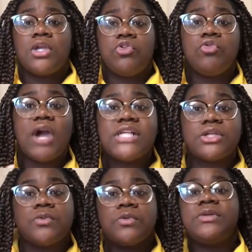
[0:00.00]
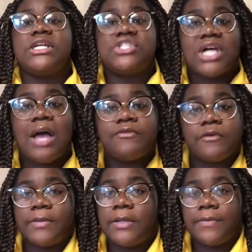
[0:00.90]
You guys are ruining jobs for
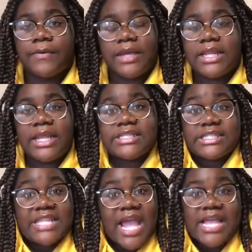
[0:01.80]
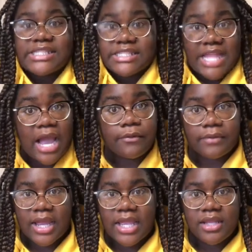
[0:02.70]
people, and it's not
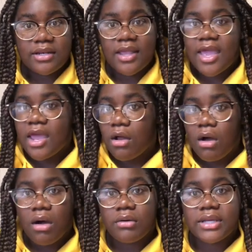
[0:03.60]
right at all,